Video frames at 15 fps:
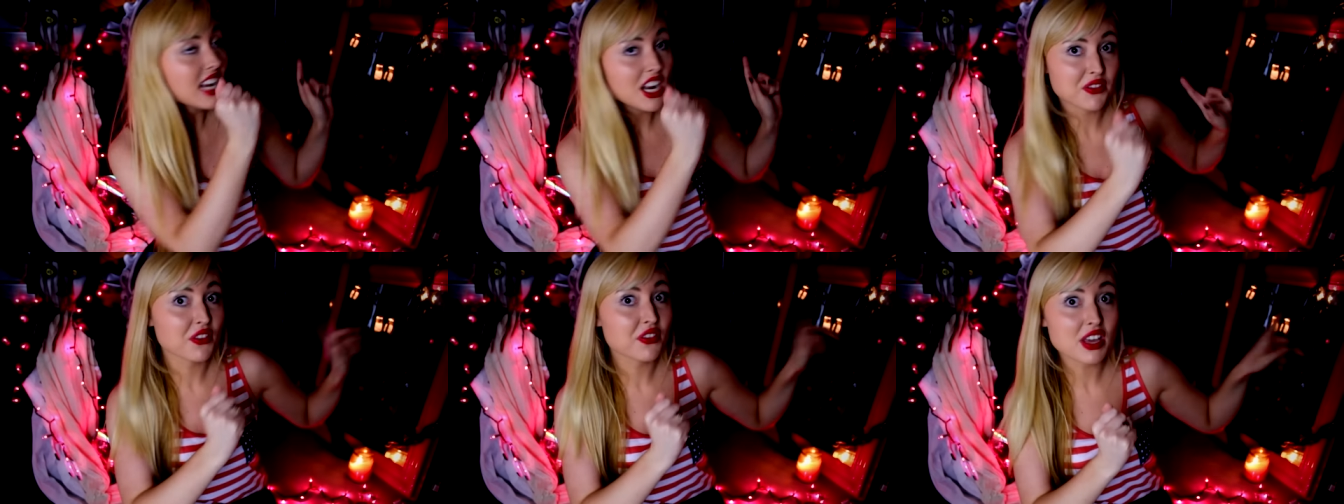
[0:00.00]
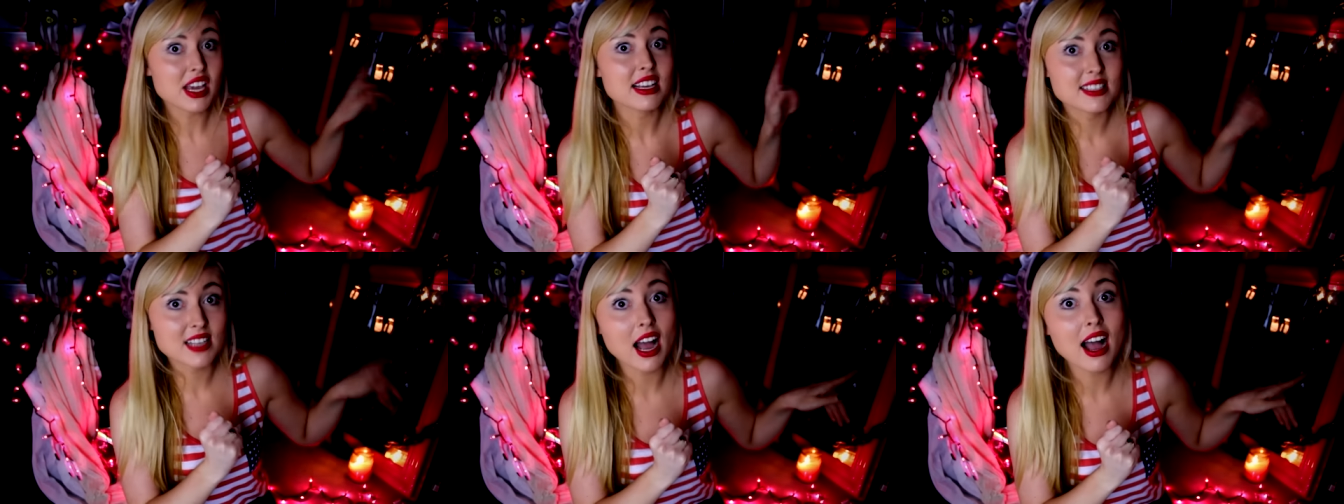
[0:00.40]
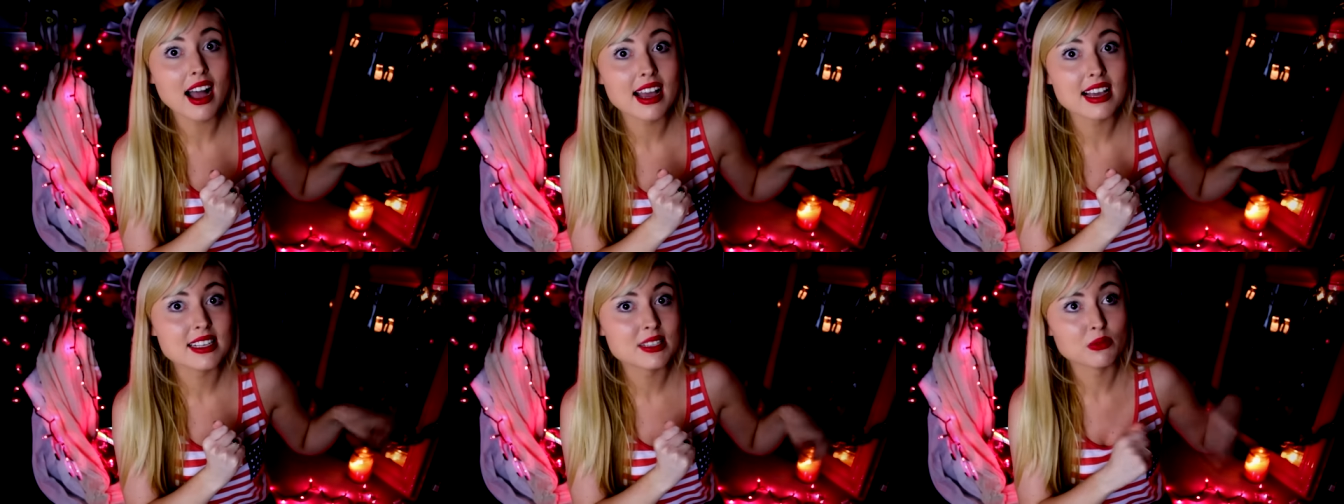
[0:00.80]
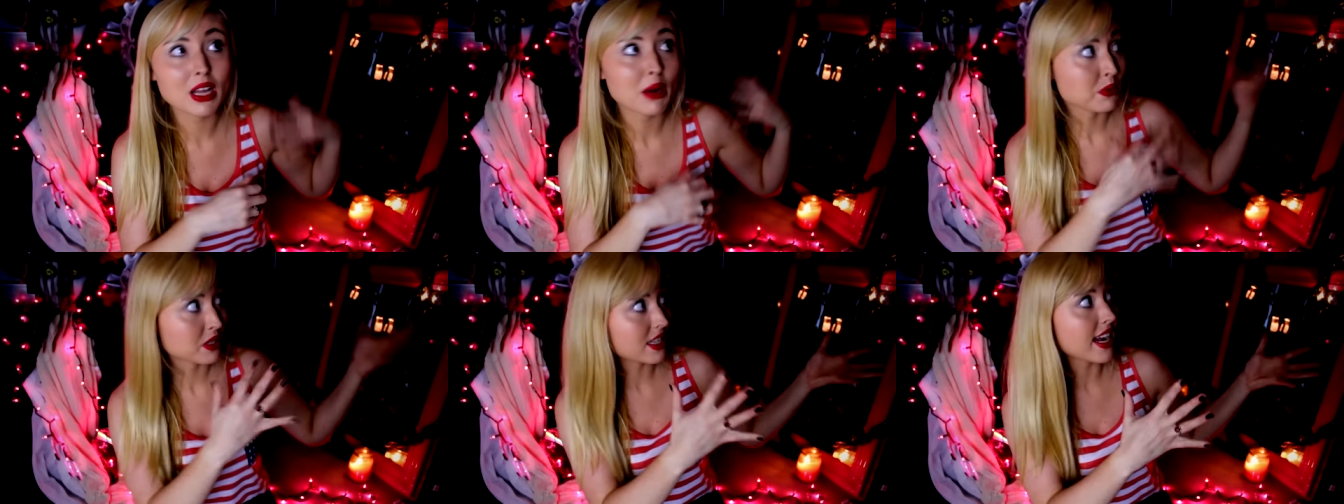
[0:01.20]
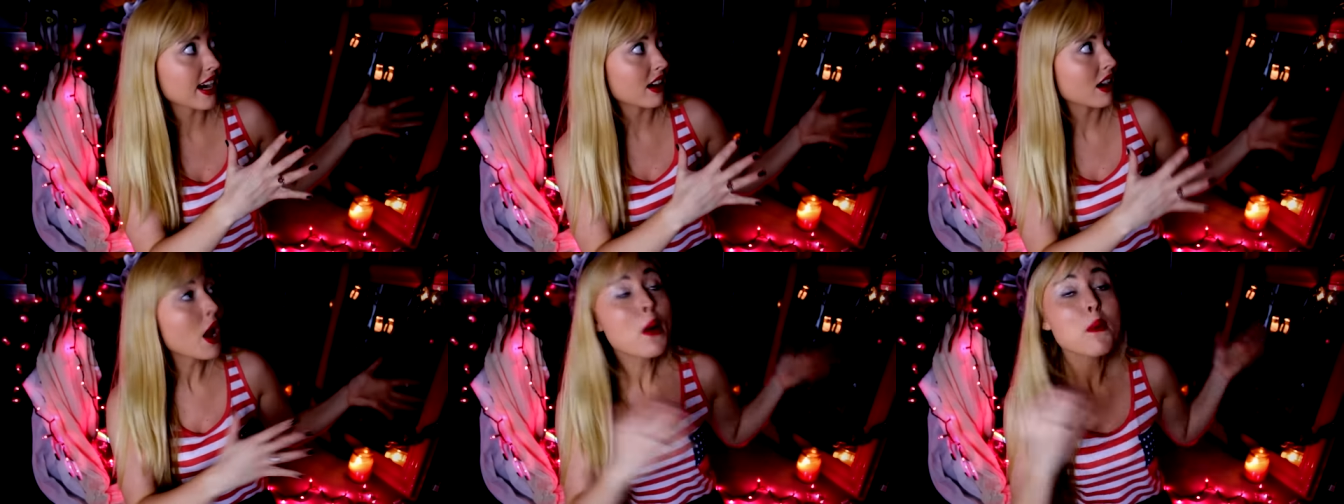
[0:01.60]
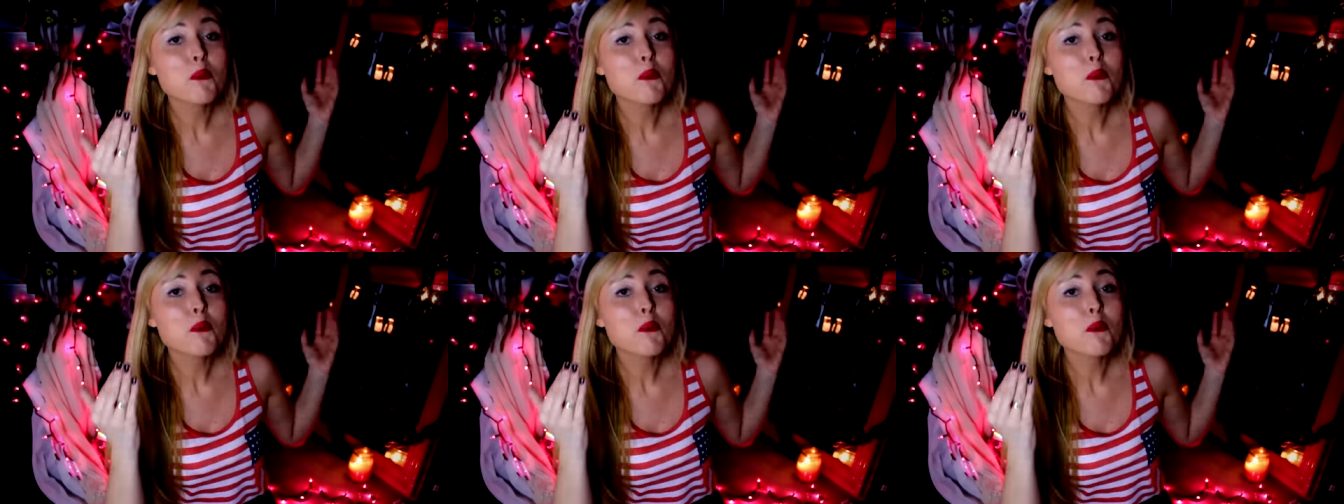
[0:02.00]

in the thing's eyes that was there,